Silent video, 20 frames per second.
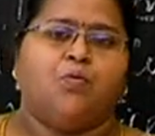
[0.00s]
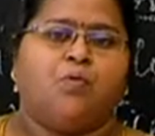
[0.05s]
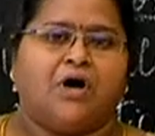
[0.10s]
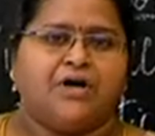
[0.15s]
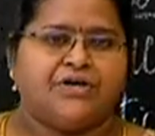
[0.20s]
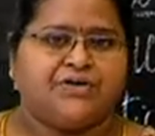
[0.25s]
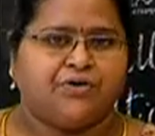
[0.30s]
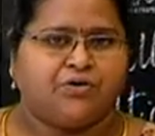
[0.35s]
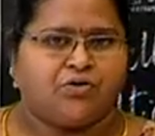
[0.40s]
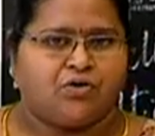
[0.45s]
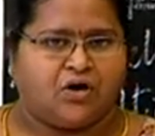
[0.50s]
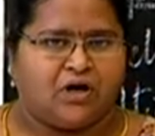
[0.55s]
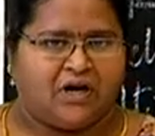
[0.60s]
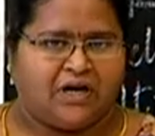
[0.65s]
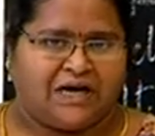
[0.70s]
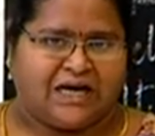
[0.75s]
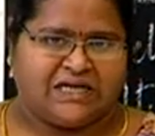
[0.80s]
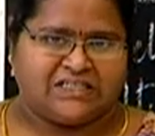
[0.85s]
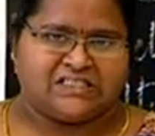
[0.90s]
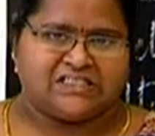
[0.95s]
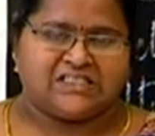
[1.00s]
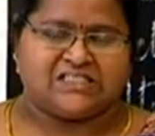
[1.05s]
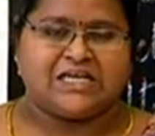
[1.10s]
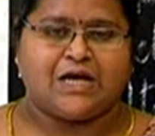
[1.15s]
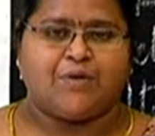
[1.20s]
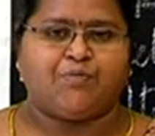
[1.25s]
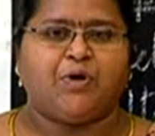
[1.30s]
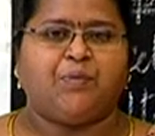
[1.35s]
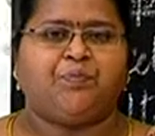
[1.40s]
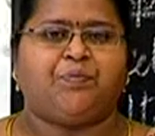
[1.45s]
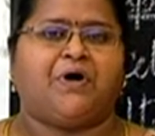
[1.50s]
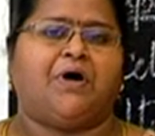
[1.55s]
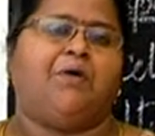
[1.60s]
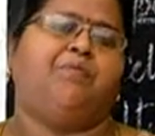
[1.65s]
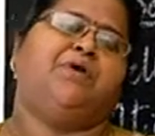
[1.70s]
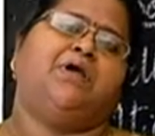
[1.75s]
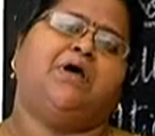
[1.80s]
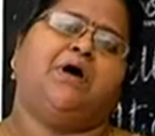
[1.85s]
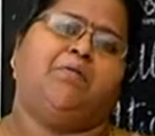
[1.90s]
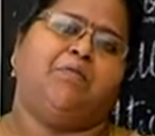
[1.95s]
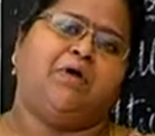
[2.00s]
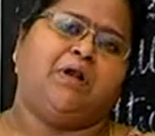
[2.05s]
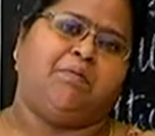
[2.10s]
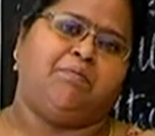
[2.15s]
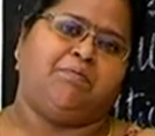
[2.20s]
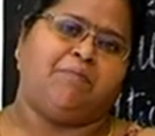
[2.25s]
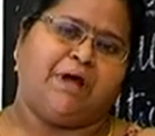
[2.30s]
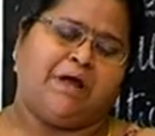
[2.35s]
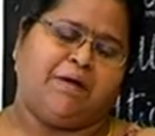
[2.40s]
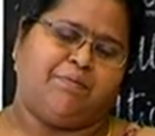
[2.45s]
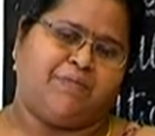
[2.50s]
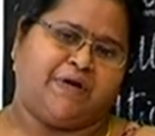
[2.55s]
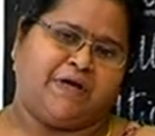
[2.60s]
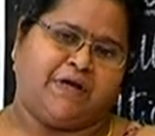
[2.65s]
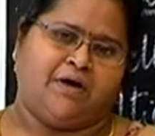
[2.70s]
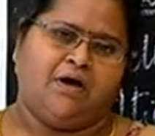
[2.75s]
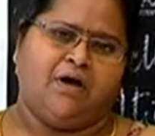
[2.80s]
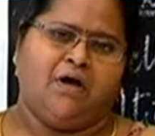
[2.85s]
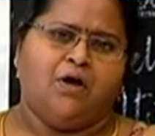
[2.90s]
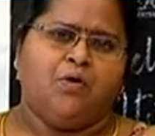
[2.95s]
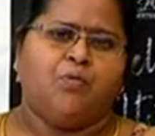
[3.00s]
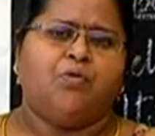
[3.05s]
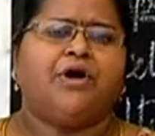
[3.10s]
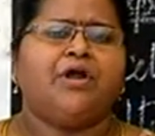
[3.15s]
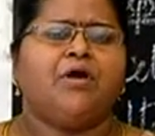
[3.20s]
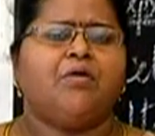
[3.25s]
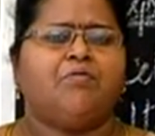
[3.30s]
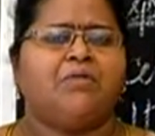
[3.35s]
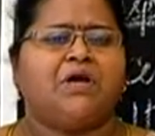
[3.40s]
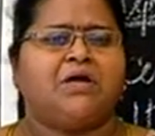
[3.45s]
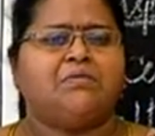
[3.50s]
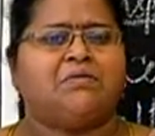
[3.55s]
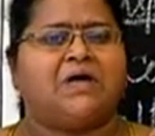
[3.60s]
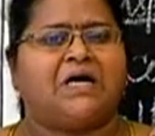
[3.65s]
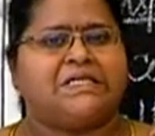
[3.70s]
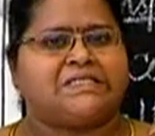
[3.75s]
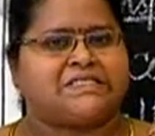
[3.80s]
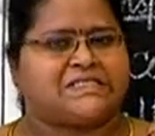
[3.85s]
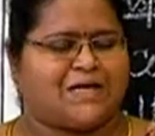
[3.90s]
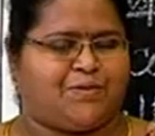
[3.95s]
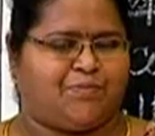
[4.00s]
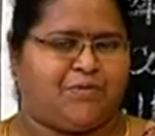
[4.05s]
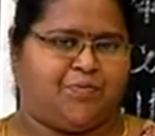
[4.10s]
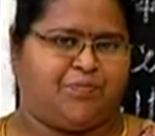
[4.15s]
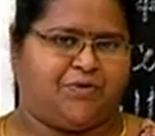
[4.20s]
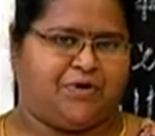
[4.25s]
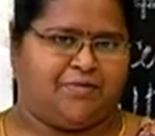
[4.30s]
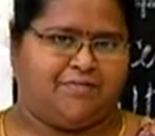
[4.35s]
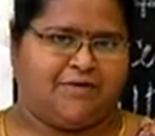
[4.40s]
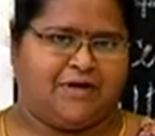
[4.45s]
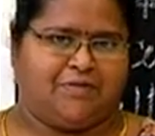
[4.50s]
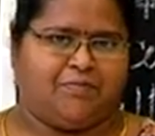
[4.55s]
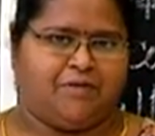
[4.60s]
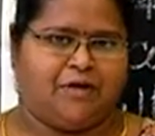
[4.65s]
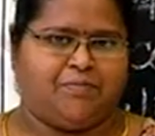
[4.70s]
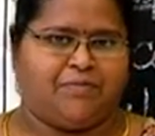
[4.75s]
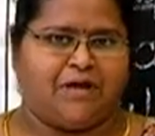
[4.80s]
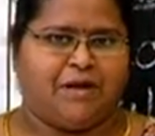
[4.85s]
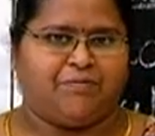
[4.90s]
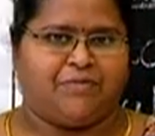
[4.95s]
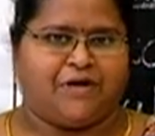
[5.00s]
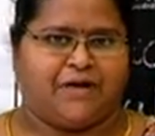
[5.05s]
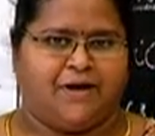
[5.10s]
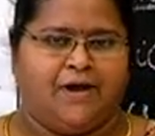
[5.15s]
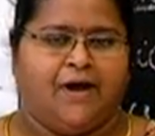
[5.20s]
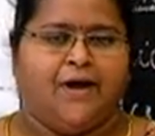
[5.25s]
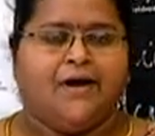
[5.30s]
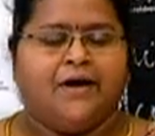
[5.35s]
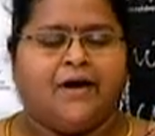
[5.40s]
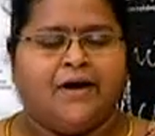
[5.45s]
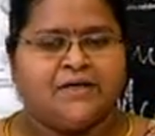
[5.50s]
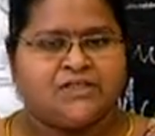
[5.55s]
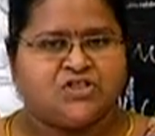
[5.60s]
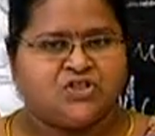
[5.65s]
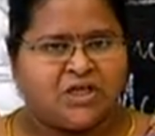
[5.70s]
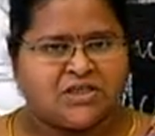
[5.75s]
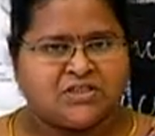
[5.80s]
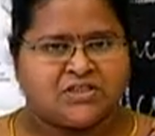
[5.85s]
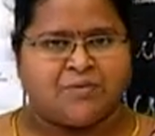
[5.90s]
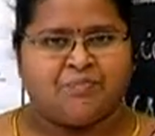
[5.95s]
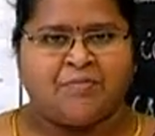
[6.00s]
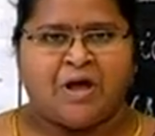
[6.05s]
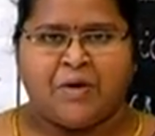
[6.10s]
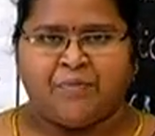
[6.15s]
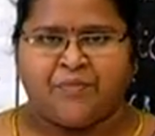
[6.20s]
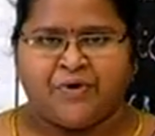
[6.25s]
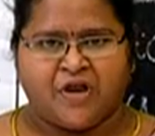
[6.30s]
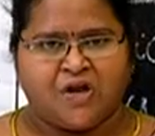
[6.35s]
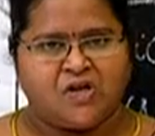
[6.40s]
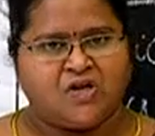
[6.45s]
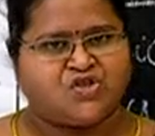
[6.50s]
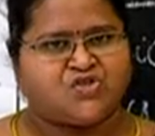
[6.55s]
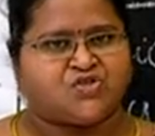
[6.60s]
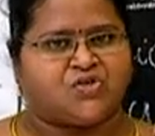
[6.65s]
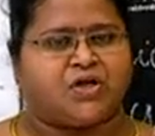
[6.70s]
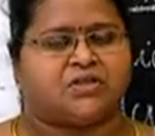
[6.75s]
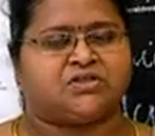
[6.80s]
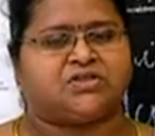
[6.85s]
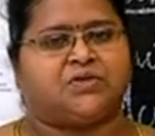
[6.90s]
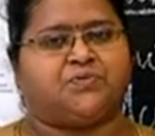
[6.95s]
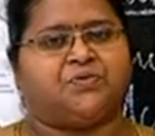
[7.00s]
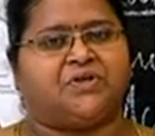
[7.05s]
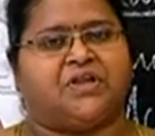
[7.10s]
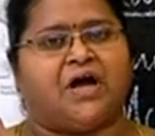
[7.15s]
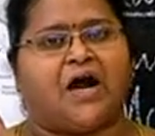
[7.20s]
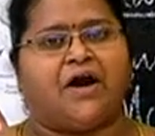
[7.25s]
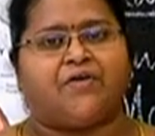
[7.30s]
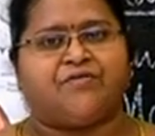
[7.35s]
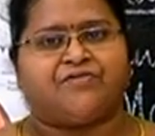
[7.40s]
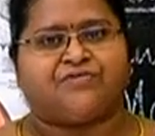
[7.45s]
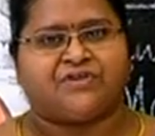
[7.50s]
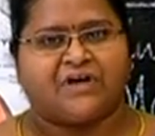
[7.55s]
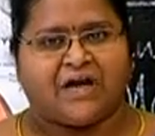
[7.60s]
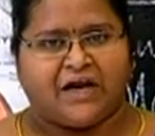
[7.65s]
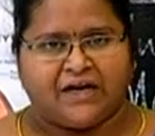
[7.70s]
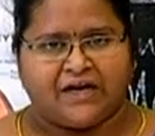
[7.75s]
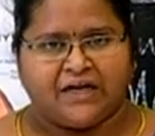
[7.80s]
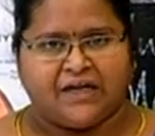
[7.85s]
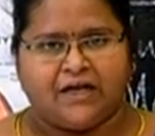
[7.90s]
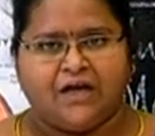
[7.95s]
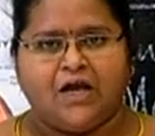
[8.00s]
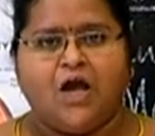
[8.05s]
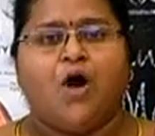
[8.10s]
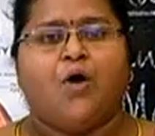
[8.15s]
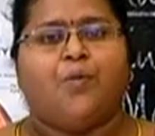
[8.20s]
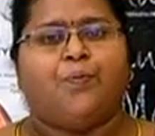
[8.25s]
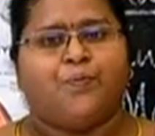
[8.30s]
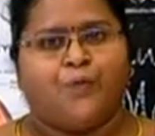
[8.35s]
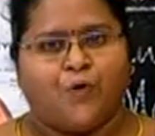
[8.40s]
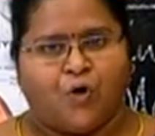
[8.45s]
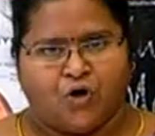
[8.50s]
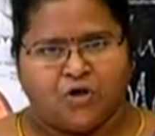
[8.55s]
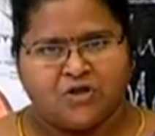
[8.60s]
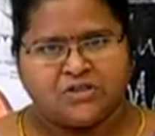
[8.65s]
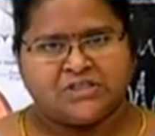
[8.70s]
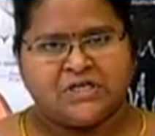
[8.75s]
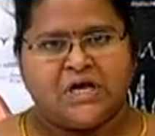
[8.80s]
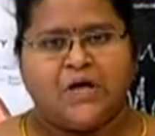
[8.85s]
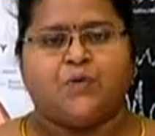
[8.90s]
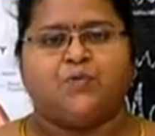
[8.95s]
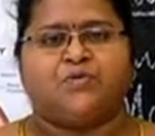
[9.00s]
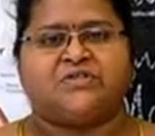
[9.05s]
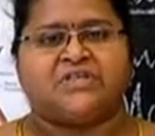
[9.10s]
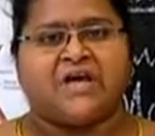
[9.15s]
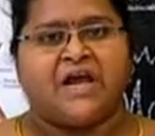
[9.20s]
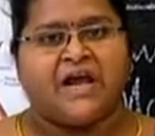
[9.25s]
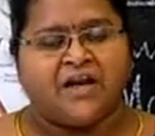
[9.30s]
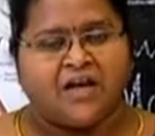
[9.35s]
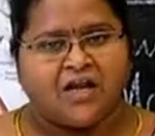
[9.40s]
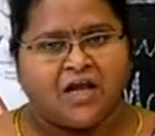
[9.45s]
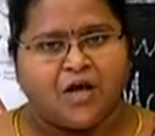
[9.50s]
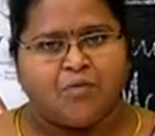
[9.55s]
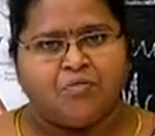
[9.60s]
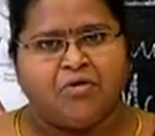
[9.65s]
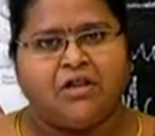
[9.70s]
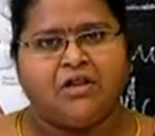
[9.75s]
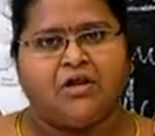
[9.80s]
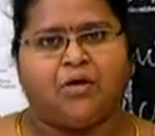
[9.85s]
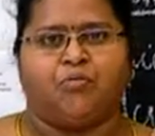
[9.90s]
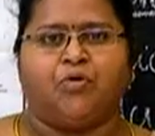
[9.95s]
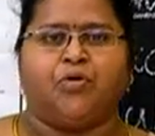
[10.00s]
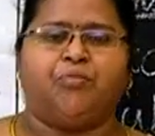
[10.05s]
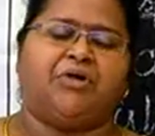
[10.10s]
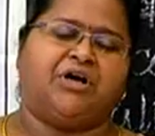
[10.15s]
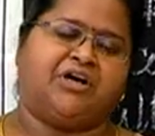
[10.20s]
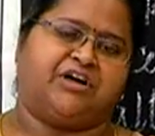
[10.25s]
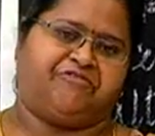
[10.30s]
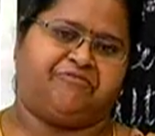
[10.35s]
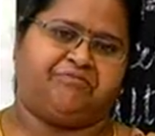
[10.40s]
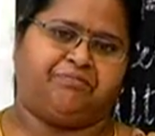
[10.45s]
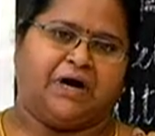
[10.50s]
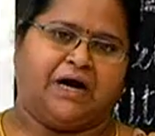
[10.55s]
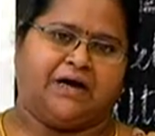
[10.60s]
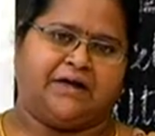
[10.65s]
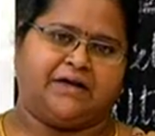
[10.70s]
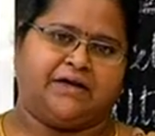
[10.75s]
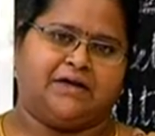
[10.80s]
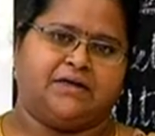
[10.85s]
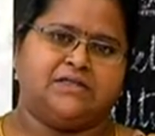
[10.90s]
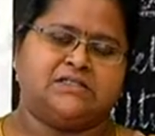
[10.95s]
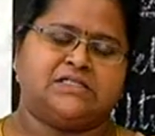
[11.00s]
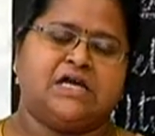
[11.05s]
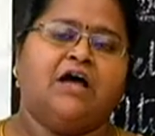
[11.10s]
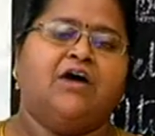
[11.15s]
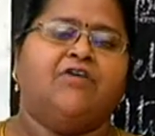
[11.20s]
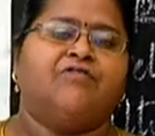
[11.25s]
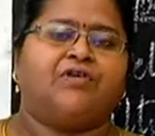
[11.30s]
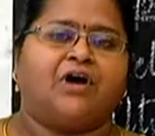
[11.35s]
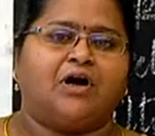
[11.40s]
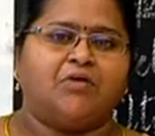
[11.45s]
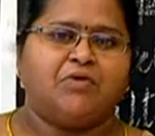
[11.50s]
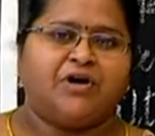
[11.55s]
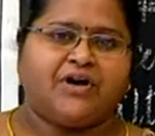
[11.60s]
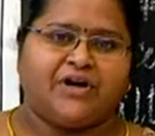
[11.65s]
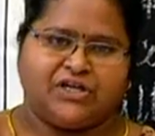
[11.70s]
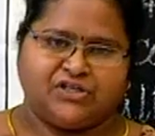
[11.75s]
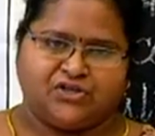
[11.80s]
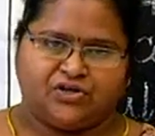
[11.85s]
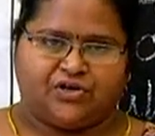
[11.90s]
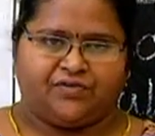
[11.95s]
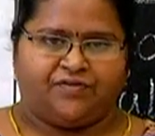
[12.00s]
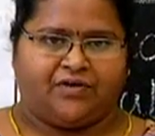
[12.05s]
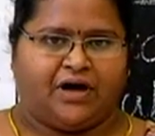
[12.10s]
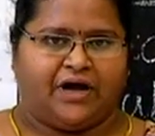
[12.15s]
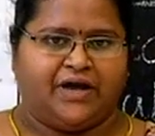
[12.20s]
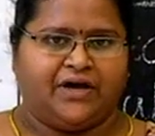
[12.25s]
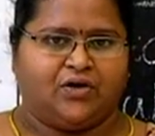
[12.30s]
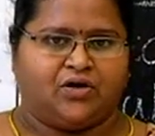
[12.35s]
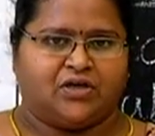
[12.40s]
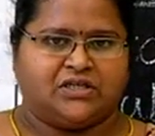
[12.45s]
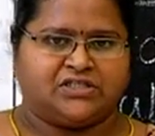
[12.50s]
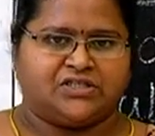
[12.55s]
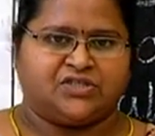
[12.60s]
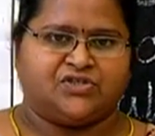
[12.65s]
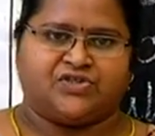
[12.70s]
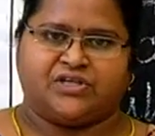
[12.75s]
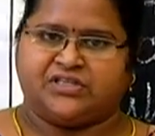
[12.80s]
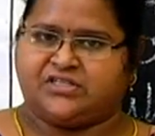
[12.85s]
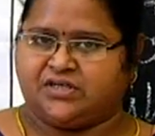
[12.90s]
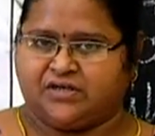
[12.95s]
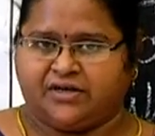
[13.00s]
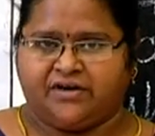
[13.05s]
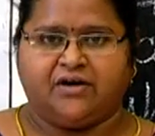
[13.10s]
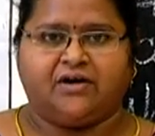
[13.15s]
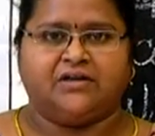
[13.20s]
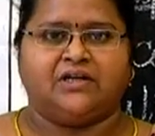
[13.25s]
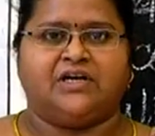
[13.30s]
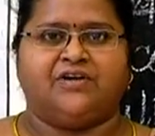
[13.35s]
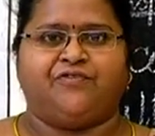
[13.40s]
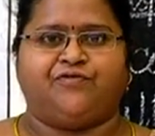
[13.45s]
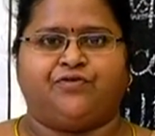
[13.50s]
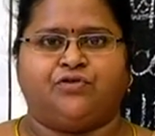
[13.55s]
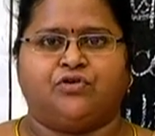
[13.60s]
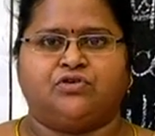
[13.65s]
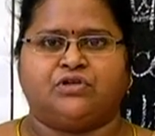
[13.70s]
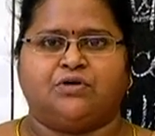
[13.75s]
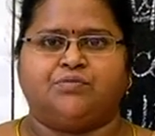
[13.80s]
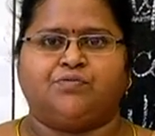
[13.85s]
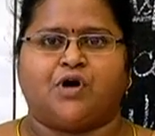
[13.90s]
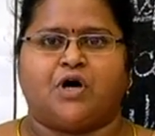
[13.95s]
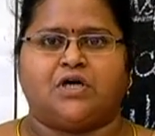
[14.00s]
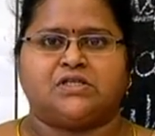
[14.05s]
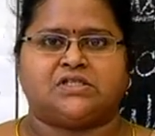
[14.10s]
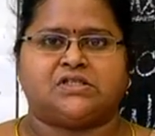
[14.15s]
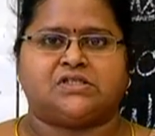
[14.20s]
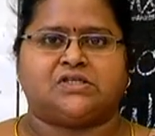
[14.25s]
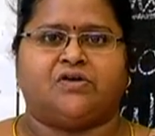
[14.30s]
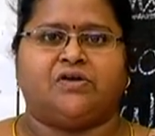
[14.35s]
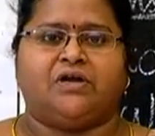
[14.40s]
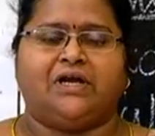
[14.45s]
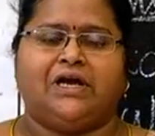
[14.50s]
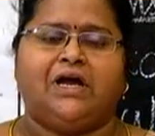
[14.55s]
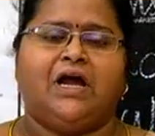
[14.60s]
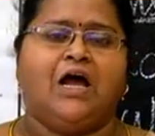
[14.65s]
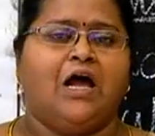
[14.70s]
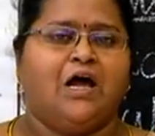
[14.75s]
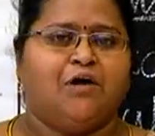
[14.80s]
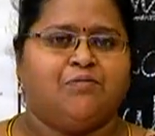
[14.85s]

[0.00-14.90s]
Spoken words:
what you call as the semi-permeable membrane. What do you mean by a semi-permeable membrane? It is just a membranous structure with that of tiny pores which enable the movement of particles from a region of high concentration. Here the diffusion process only